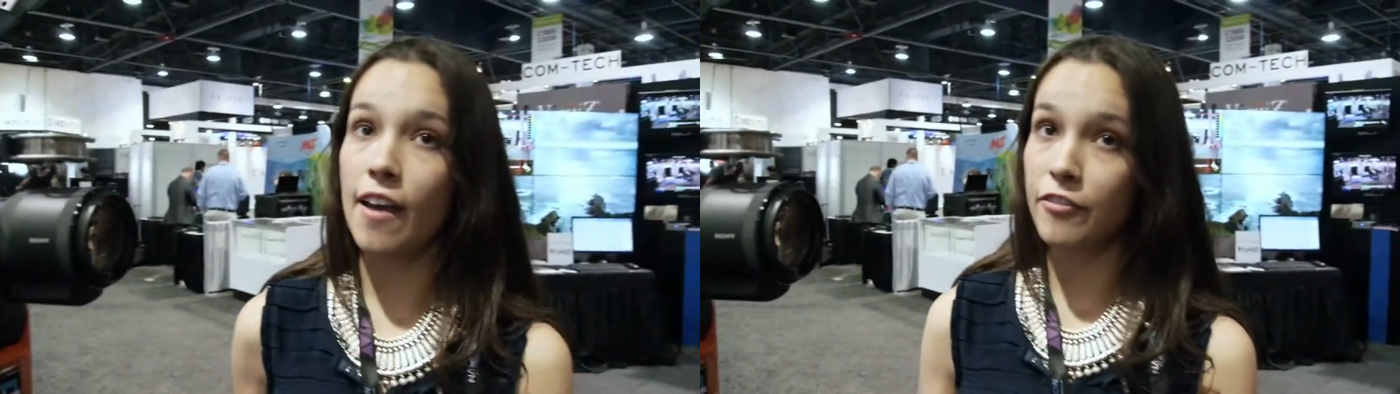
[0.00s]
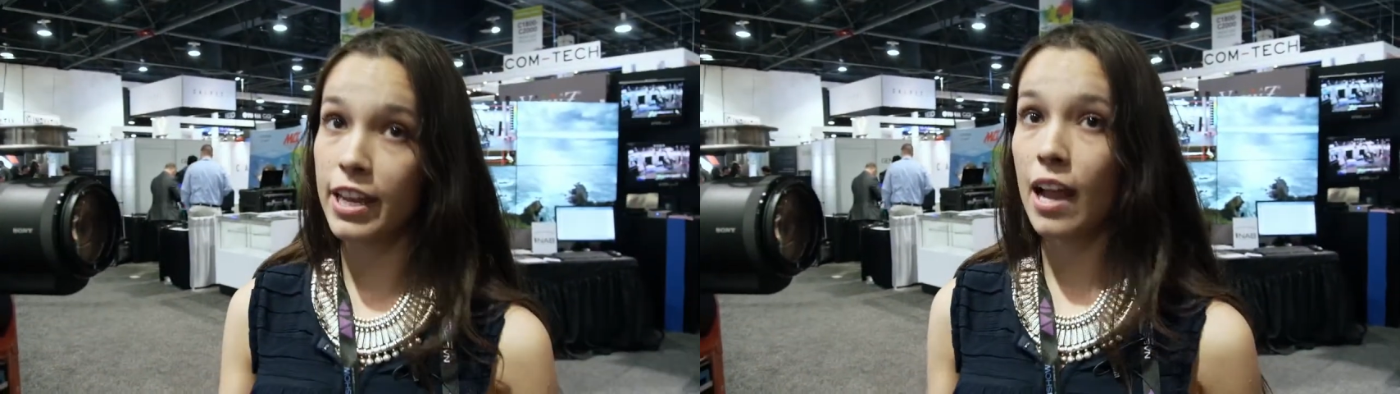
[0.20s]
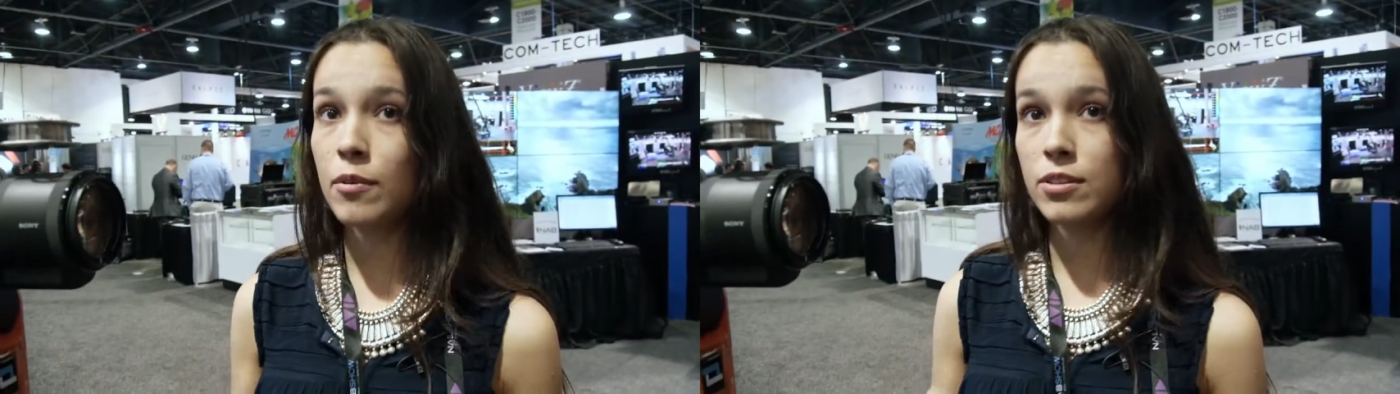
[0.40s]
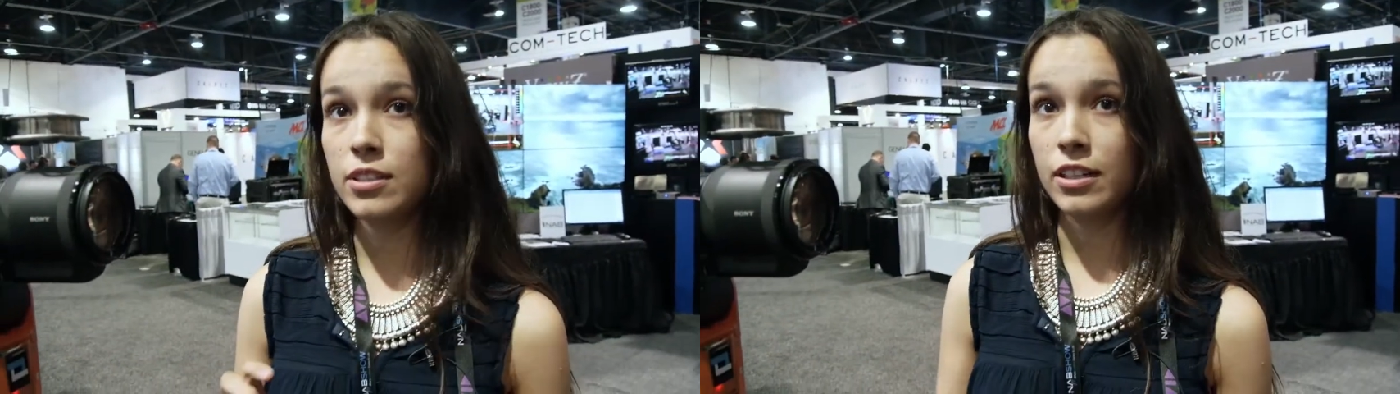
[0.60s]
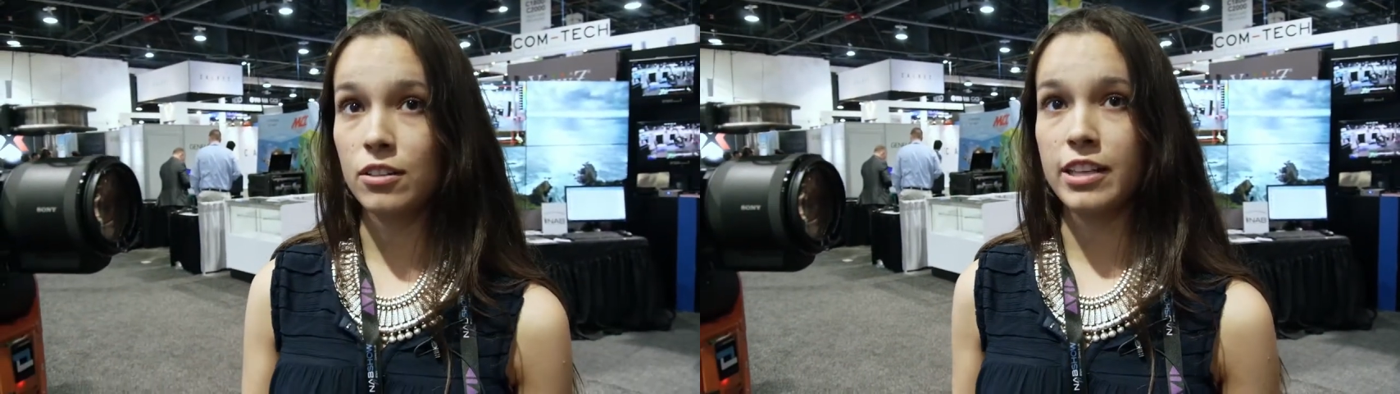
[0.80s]
every camera is
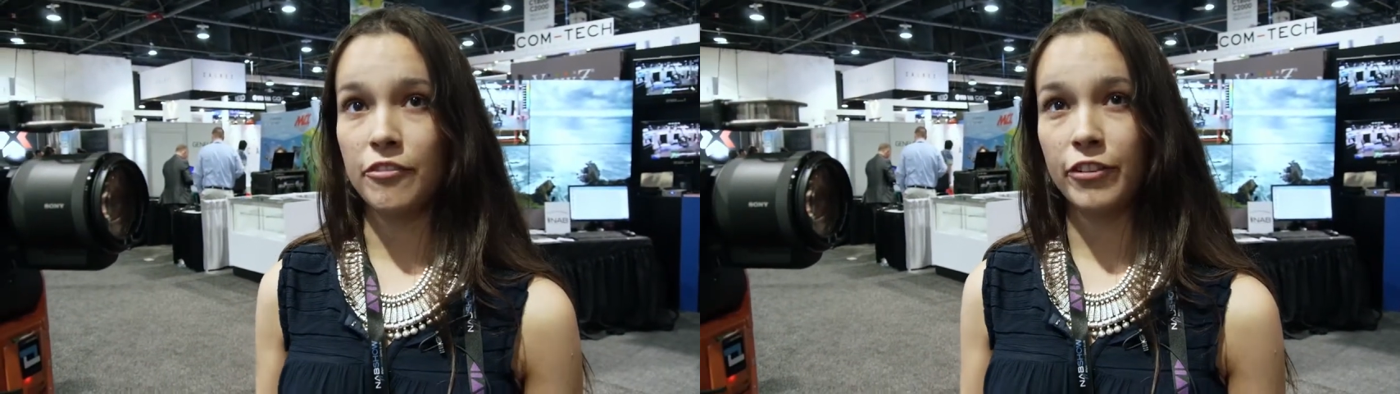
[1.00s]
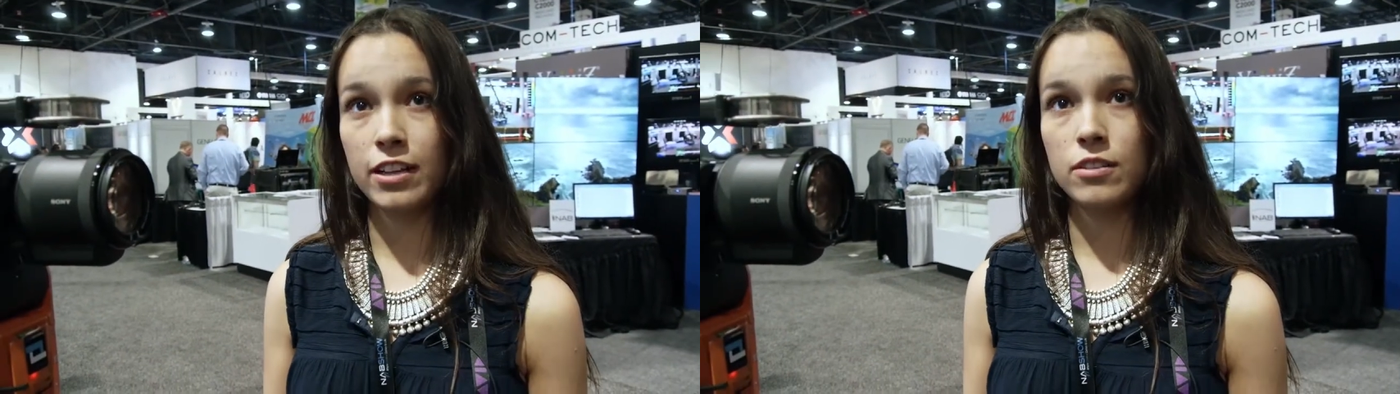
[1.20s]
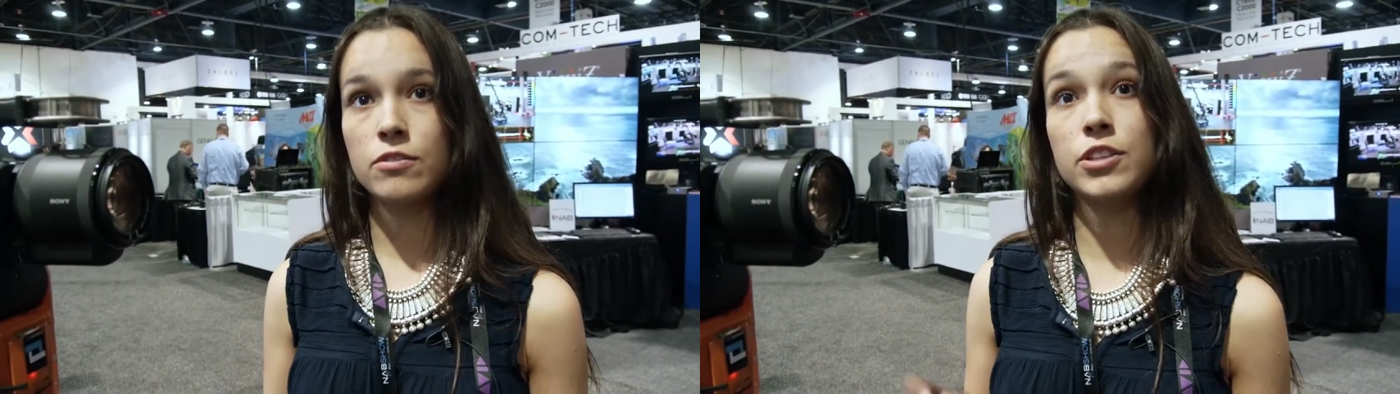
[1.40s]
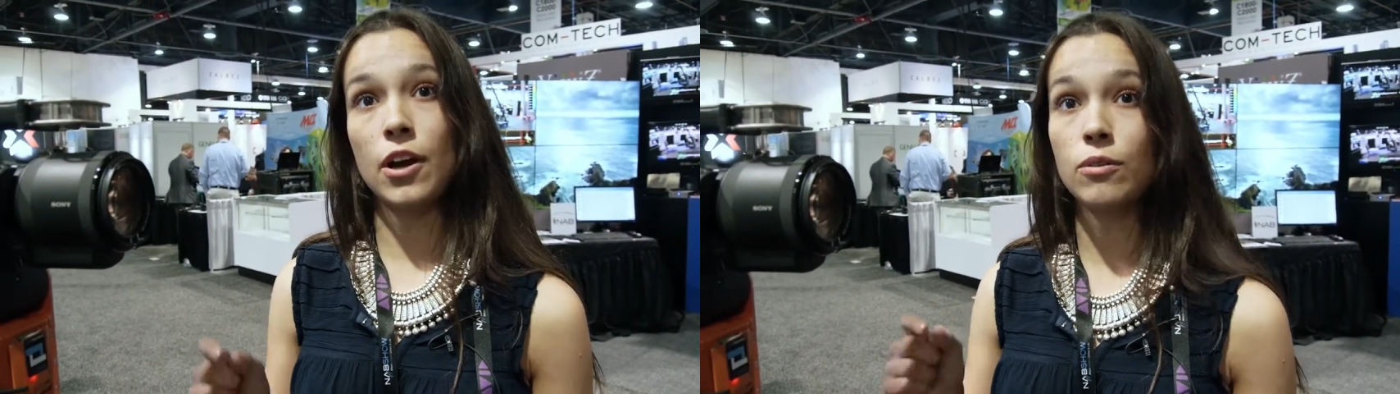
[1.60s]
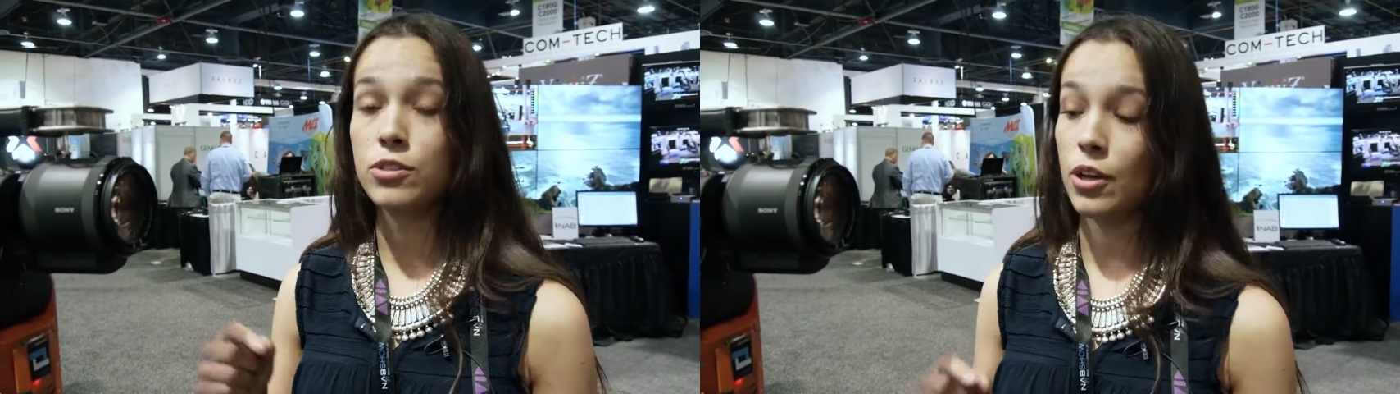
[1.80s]
a little different. Okay. So
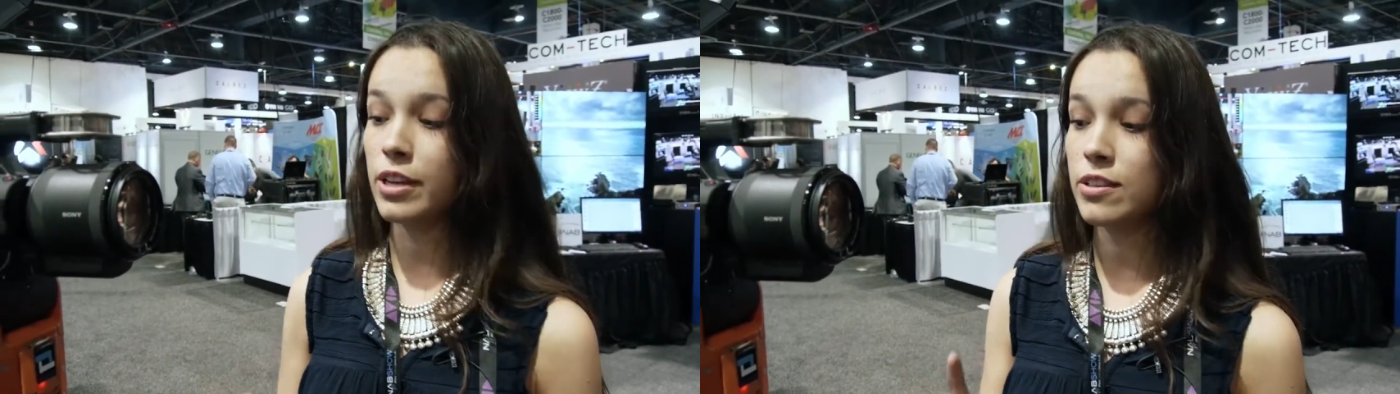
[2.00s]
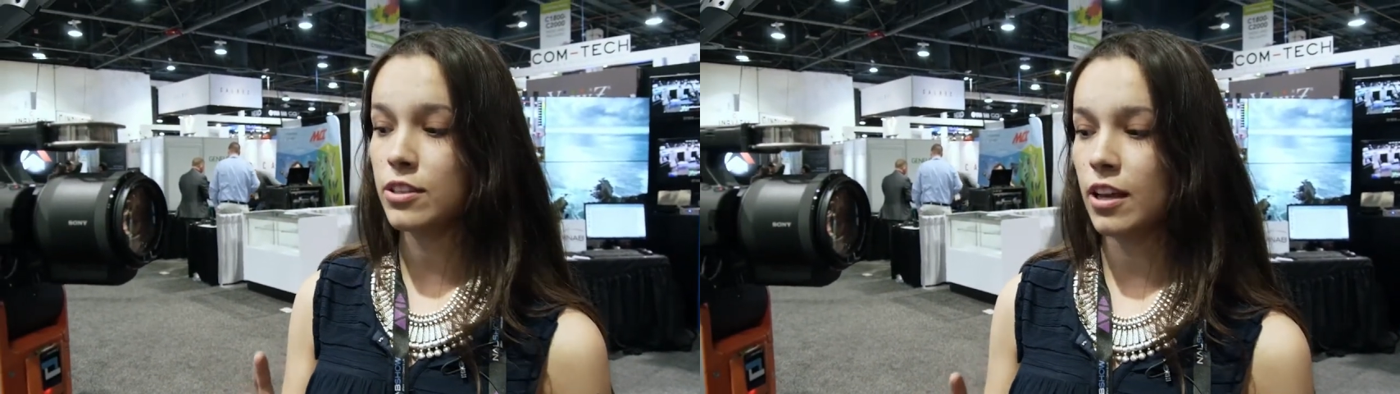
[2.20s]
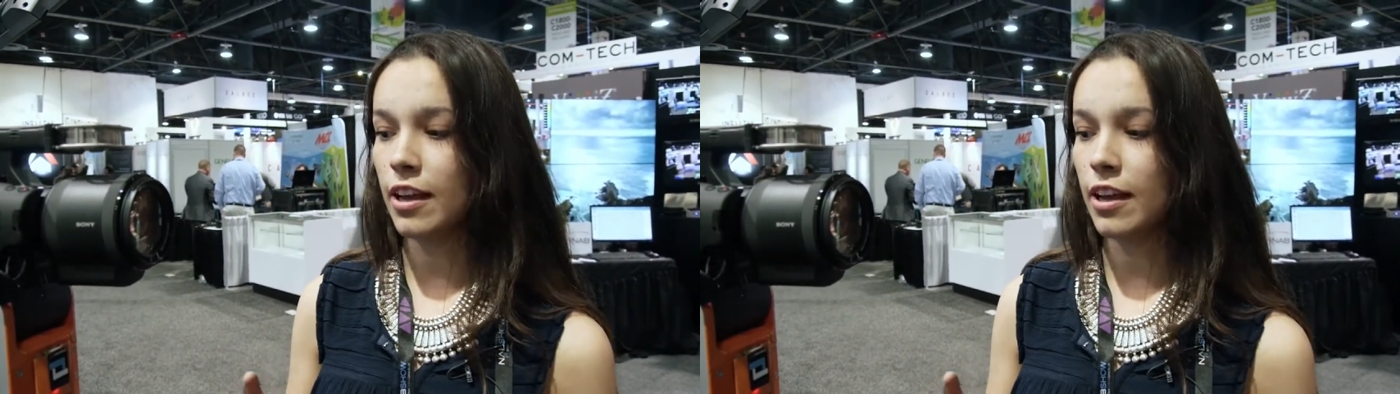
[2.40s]
Sony's,